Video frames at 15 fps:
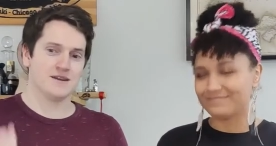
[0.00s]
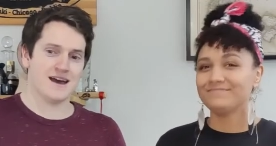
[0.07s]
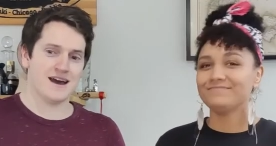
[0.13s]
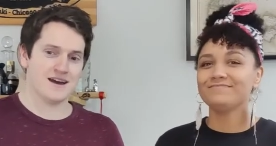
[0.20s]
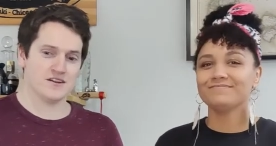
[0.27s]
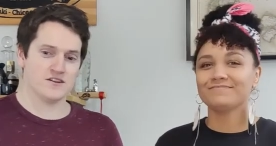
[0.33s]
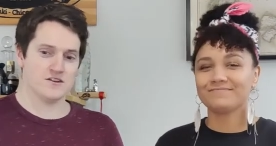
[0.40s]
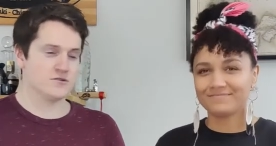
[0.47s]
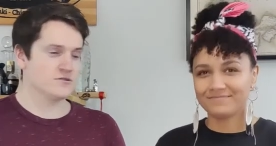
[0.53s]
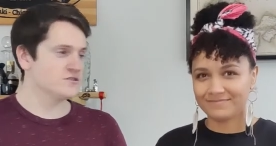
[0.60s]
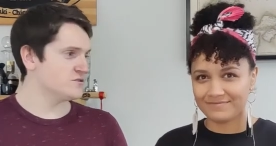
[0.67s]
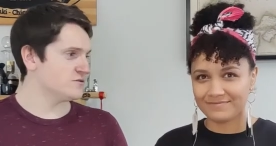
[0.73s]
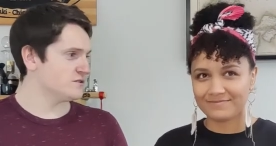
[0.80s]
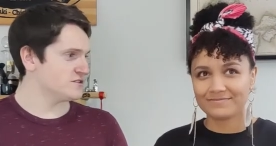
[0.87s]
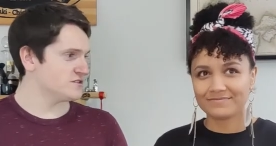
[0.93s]
Speaker 1: banana notes
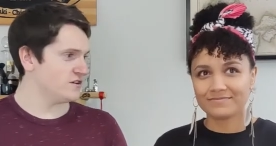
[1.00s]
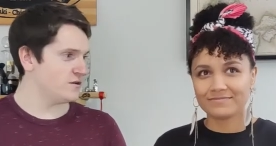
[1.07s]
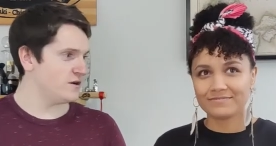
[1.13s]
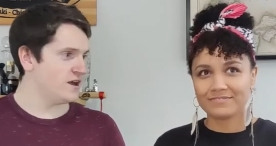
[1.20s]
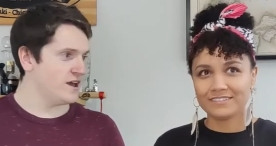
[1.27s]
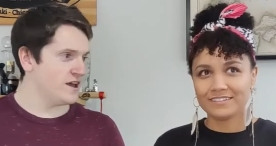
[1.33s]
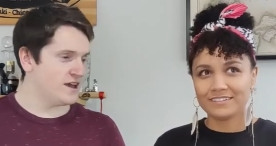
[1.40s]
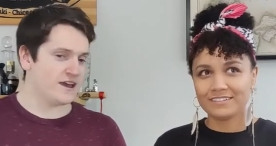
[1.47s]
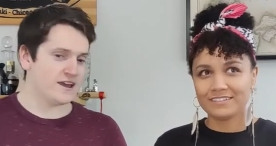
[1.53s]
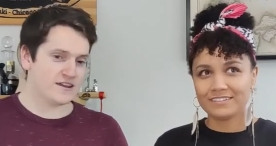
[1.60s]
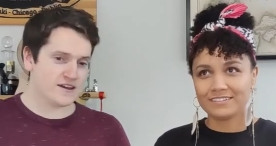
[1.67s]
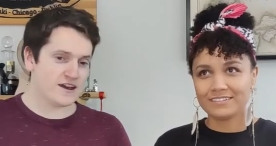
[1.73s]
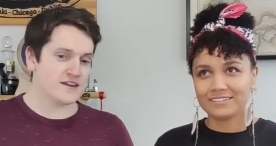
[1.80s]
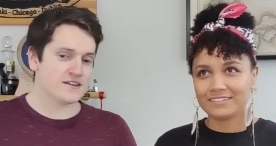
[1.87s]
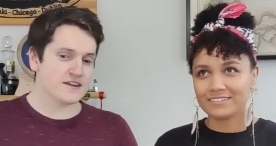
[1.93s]
to it. So
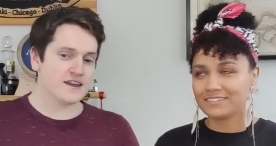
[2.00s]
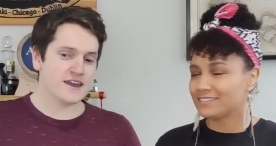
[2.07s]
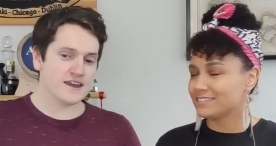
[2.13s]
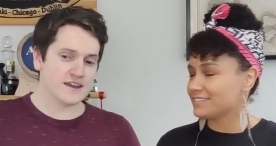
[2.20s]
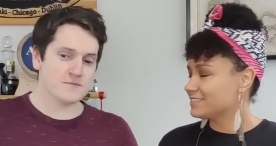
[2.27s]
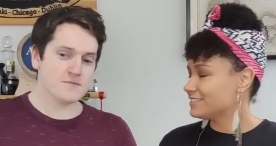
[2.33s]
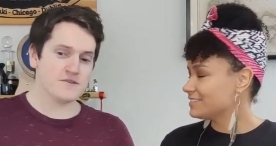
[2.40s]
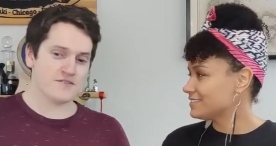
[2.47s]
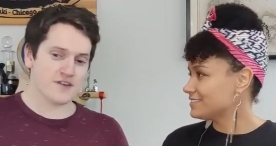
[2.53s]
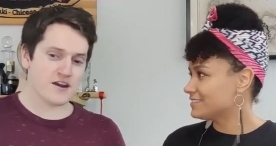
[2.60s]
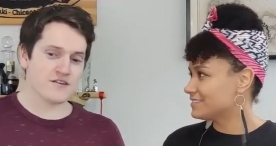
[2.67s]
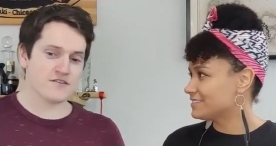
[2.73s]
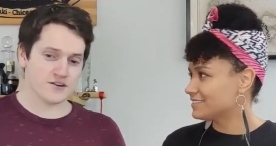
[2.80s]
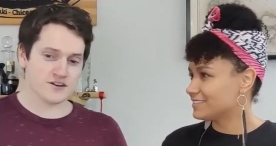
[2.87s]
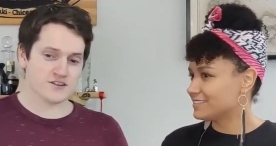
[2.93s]
I think it can be
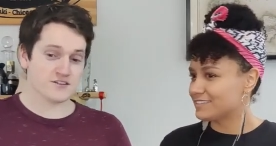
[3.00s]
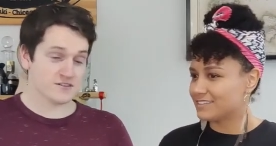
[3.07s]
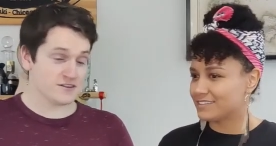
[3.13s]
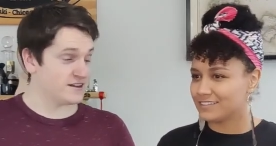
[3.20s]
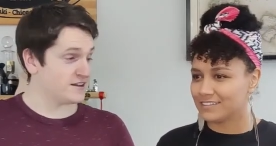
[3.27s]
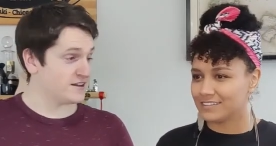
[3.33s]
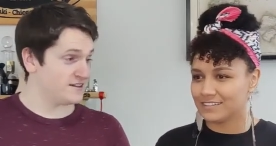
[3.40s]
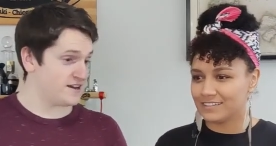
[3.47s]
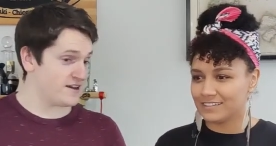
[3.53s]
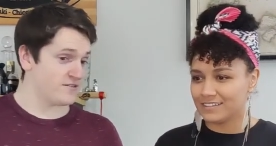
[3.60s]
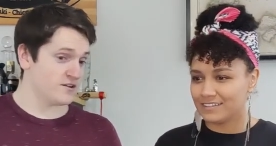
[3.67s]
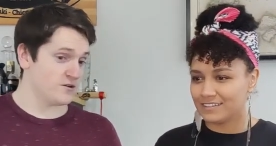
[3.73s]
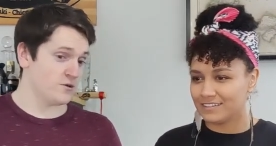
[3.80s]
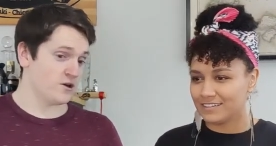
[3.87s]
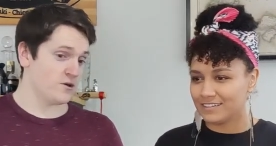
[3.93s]
very versatile and it can
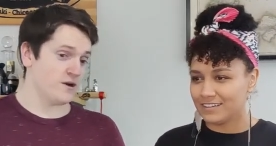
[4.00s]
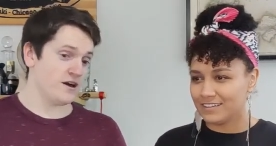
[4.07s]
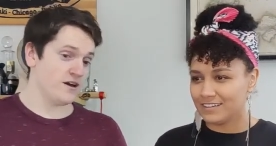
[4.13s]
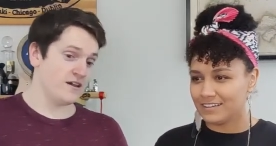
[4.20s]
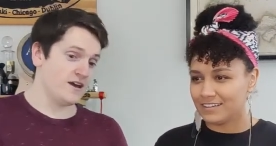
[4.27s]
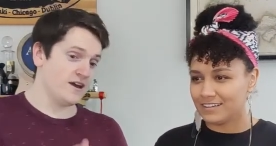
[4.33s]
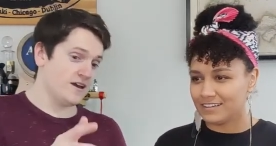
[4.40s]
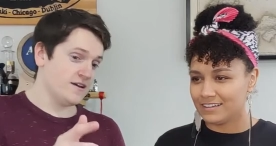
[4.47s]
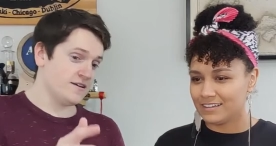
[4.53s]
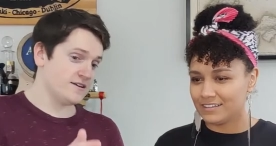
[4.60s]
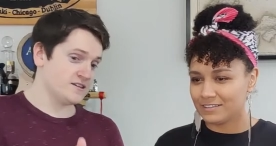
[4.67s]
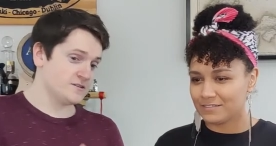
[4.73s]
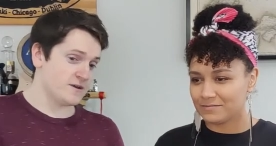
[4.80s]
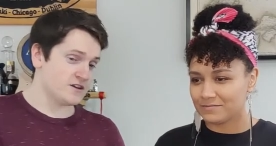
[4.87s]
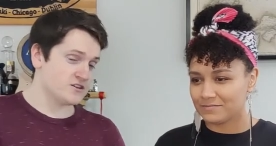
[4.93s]
definitely work well,
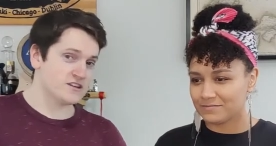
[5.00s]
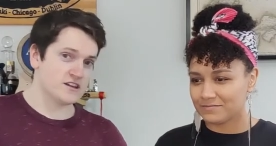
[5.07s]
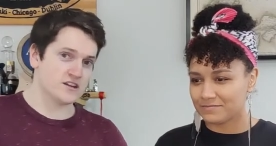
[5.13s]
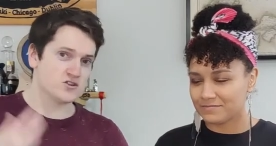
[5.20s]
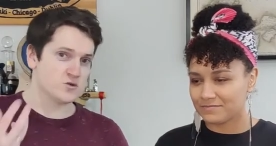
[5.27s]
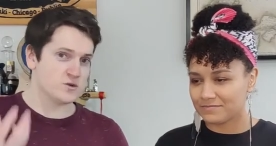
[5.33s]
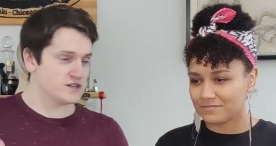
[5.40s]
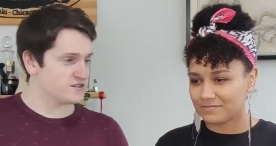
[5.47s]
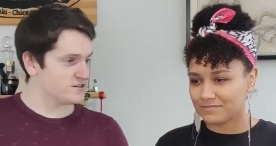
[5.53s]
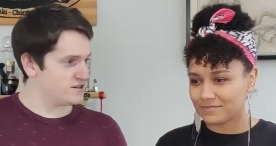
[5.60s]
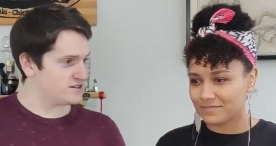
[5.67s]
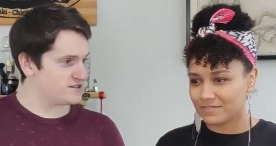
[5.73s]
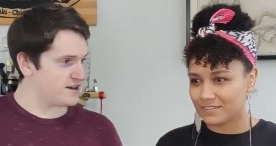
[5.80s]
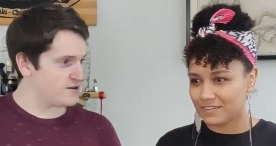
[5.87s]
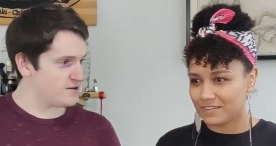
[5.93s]
especially in a twist on
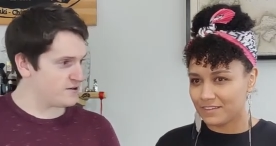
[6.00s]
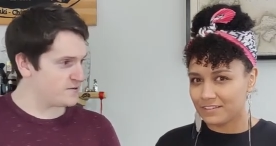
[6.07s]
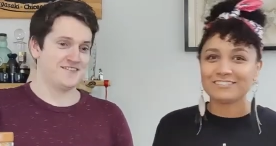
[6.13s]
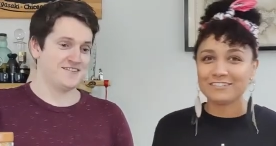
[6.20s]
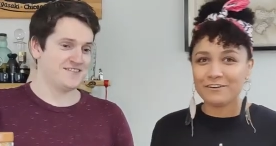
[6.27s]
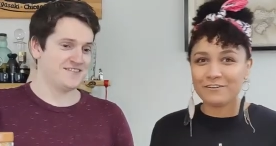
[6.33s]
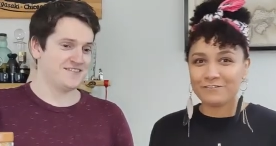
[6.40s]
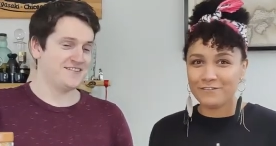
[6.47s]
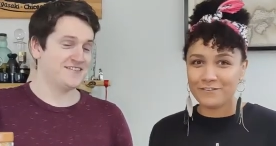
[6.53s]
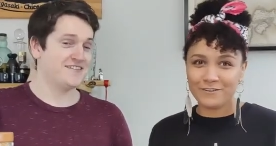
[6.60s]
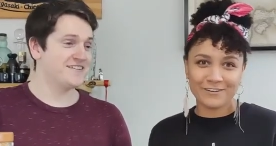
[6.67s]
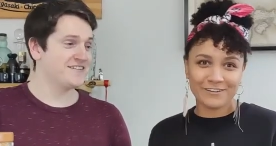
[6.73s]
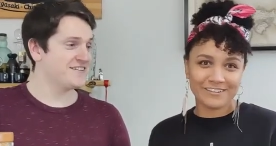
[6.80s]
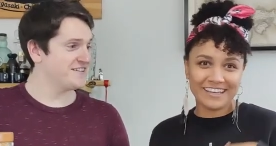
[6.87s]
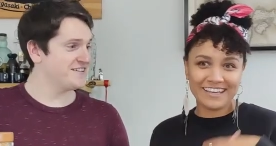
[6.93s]
a sour. So for
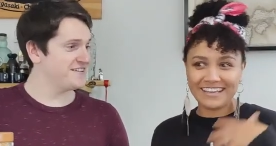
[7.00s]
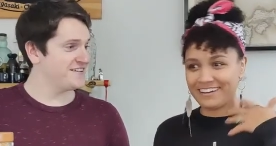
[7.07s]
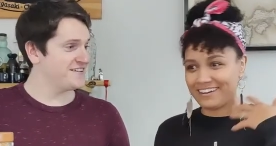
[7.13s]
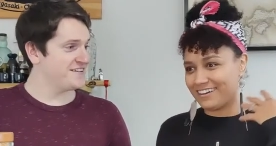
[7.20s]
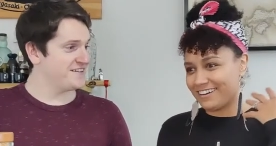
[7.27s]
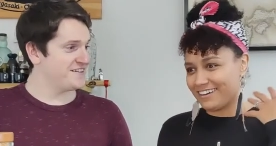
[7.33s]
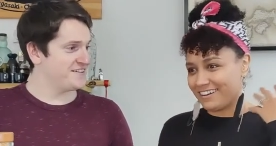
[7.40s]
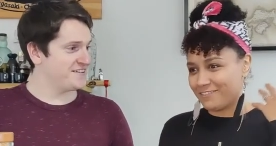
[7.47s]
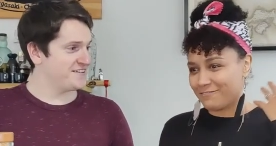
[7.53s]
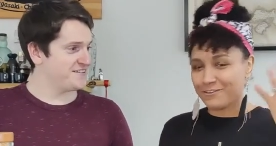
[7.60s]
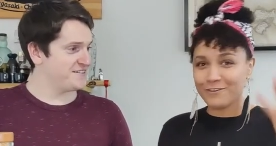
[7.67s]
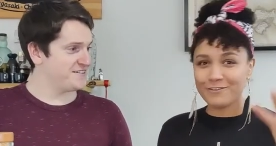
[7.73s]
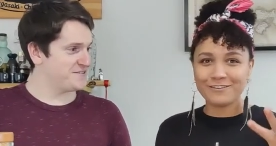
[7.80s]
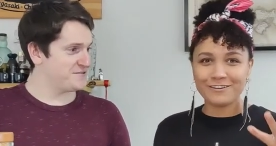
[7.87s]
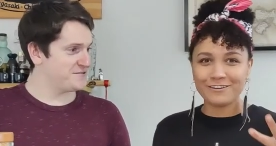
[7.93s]
like a
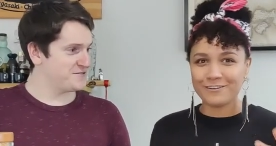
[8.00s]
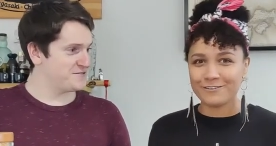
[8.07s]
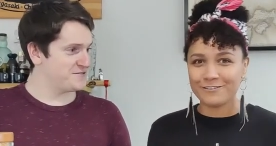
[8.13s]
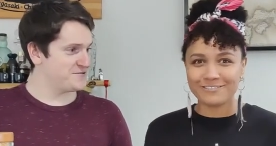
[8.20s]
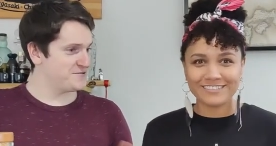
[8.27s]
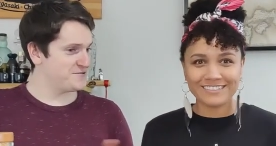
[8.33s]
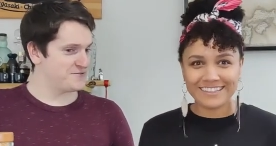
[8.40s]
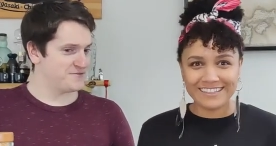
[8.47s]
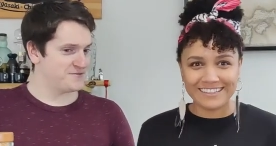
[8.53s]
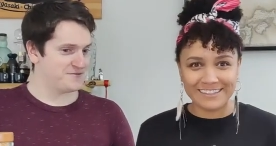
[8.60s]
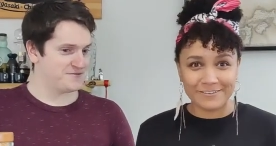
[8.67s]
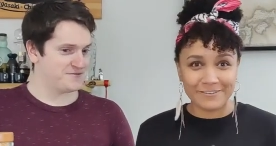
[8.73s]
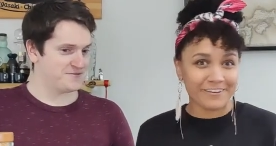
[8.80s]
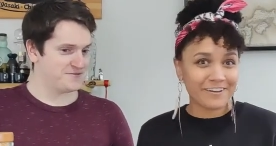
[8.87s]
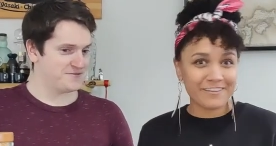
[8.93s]
Ronco,
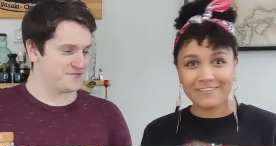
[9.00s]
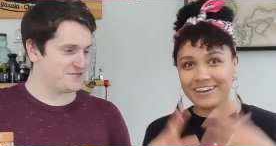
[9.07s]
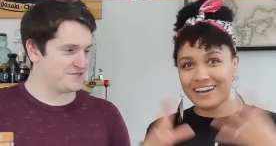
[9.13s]
Teeling or other